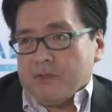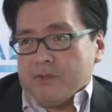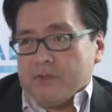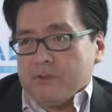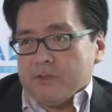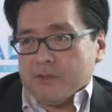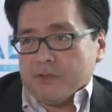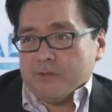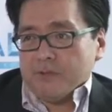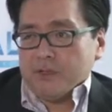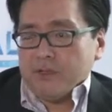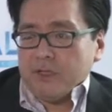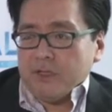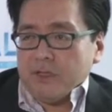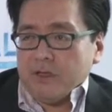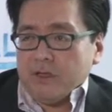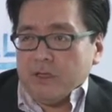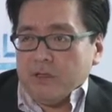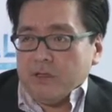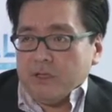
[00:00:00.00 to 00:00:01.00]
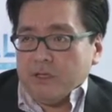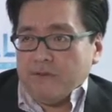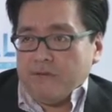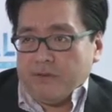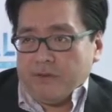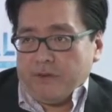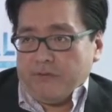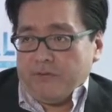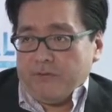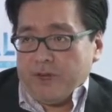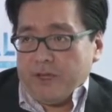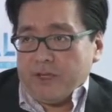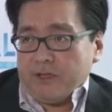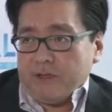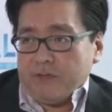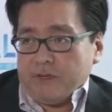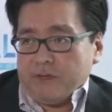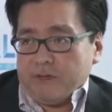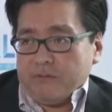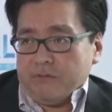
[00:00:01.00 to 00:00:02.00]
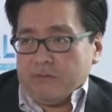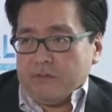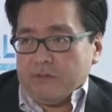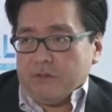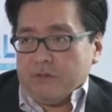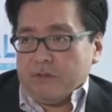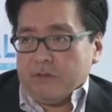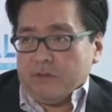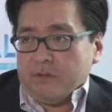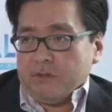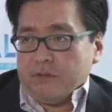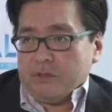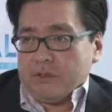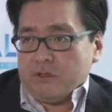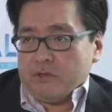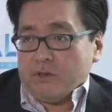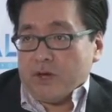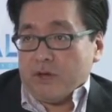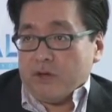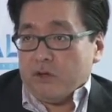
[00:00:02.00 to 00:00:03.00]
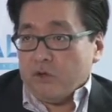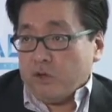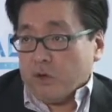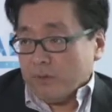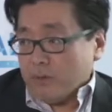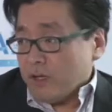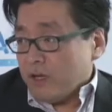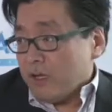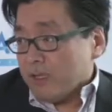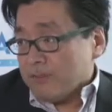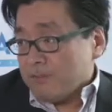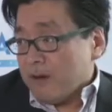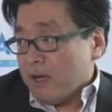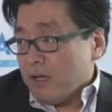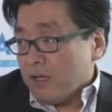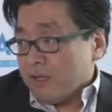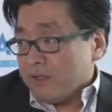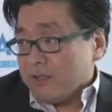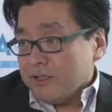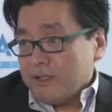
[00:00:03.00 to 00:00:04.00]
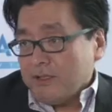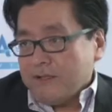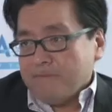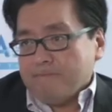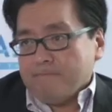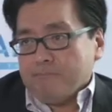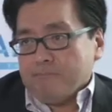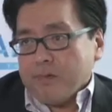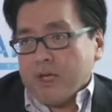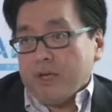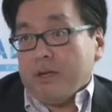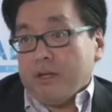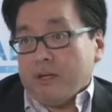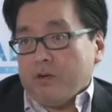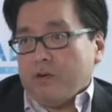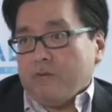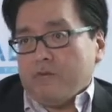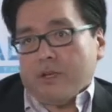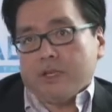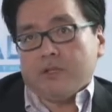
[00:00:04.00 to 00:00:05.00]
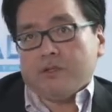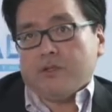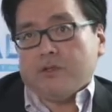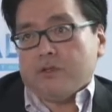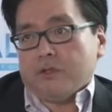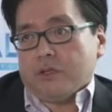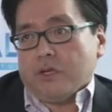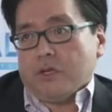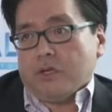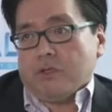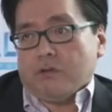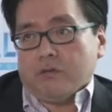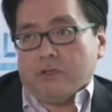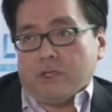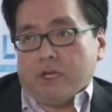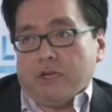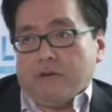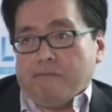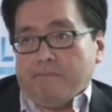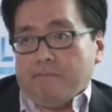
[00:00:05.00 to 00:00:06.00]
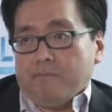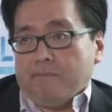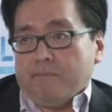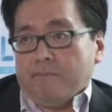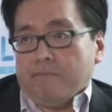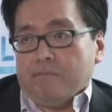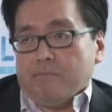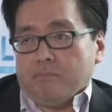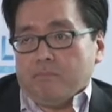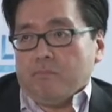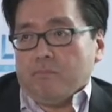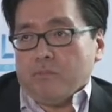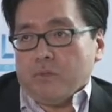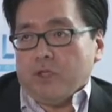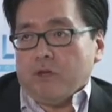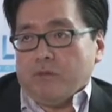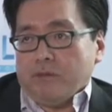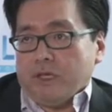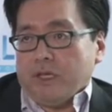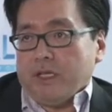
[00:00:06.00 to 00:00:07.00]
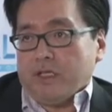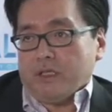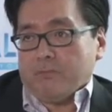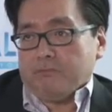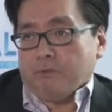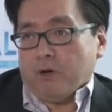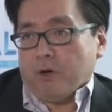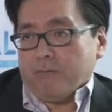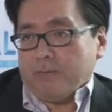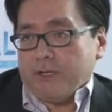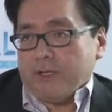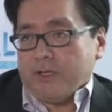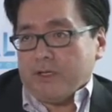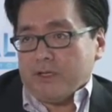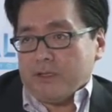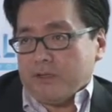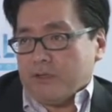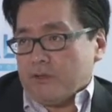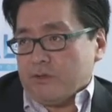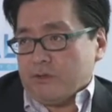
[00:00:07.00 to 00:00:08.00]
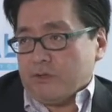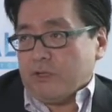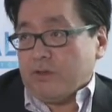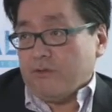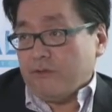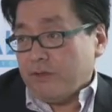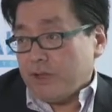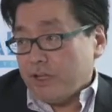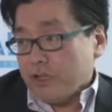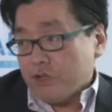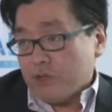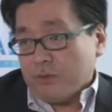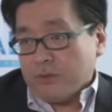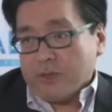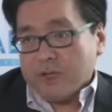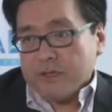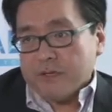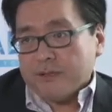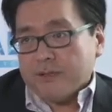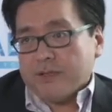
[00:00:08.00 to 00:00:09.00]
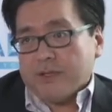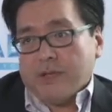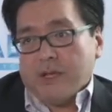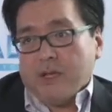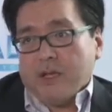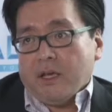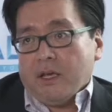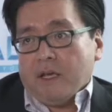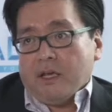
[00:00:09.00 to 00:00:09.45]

So it's really early for the Fed to try to normalize policy. And I know investors are kind of, think it's appropriate because there's inflation risk.